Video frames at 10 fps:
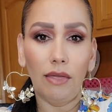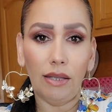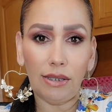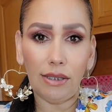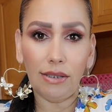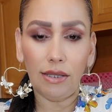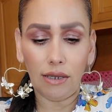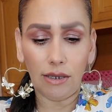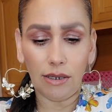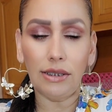This is
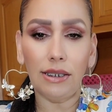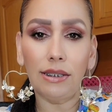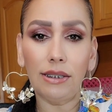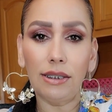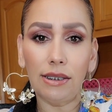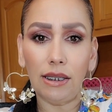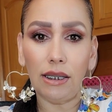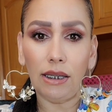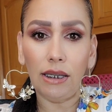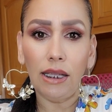the
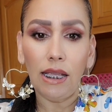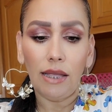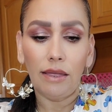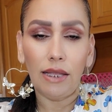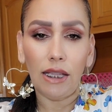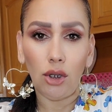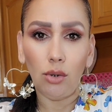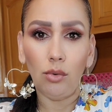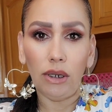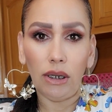consistency that
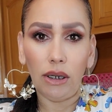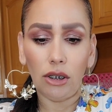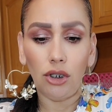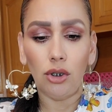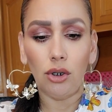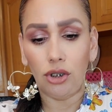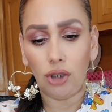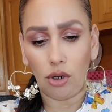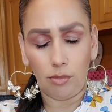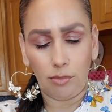you need your
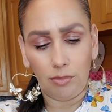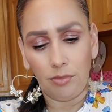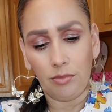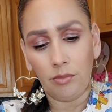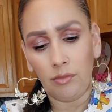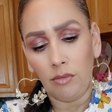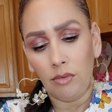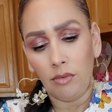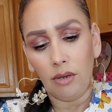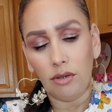dough.
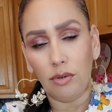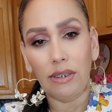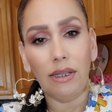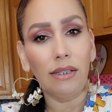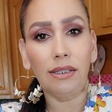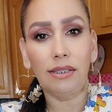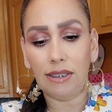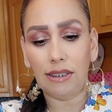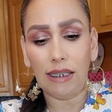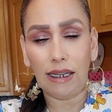So it doesn't
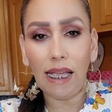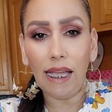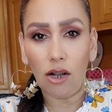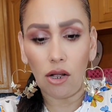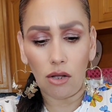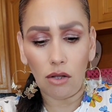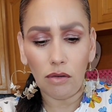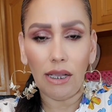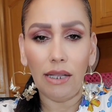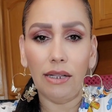stick at
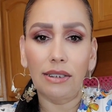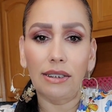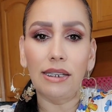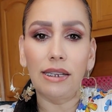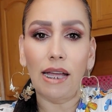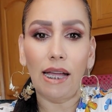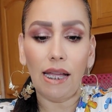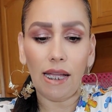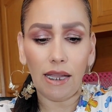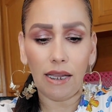all, and it's
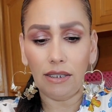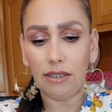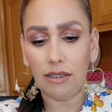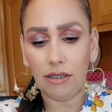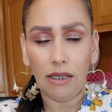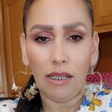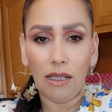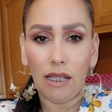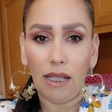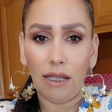nice
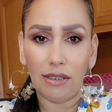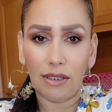and